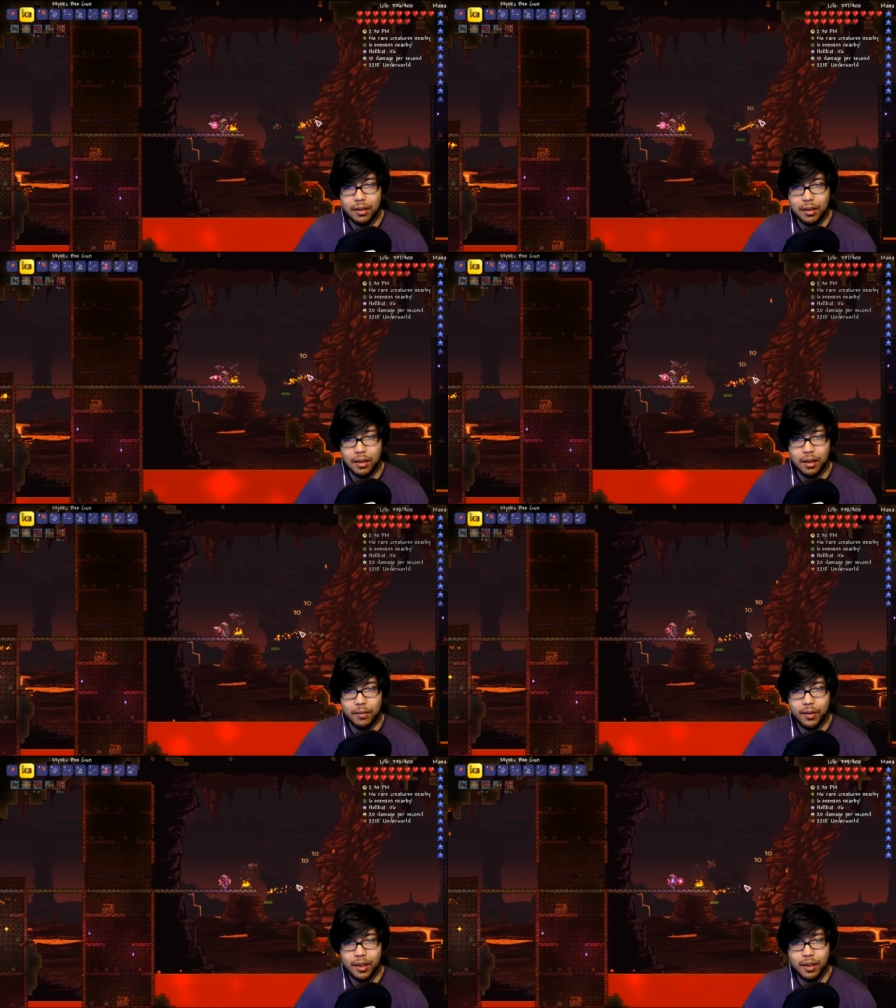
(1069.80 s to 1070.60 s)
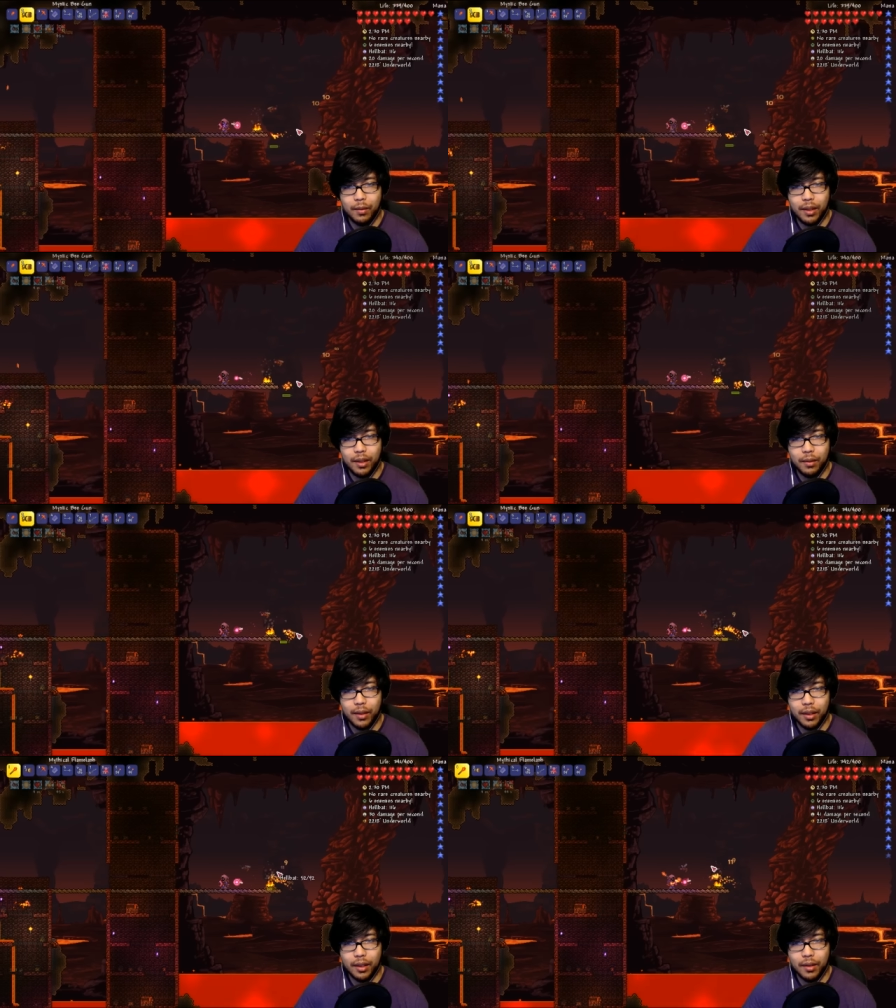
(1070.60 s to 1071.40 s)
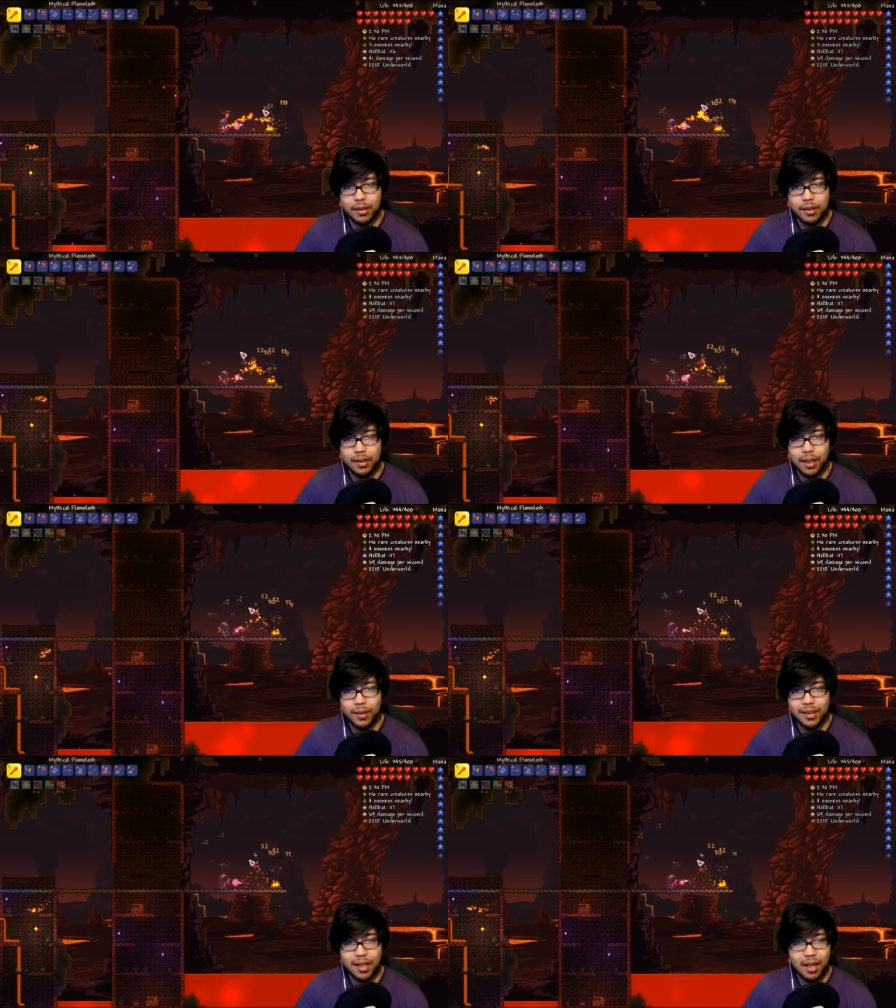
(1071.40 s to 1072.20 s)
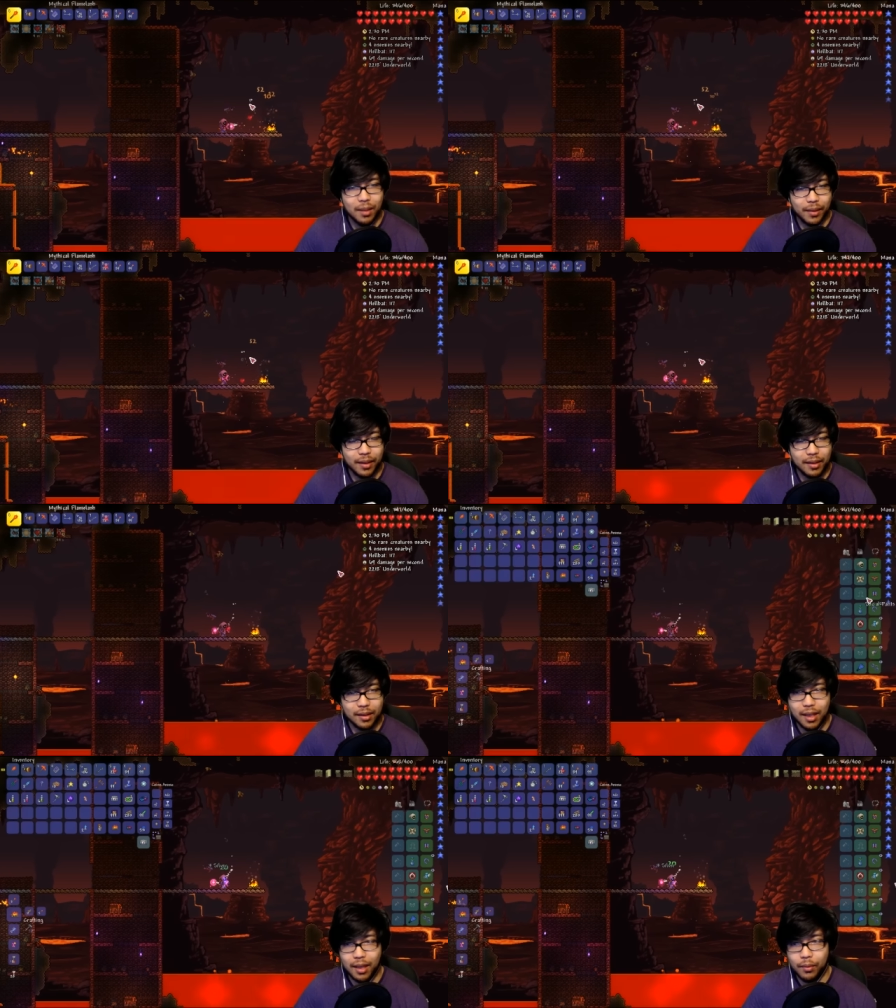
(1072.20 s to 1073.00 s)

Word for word: Uh, I'm really, really, really curious to see how we stack up against this guy.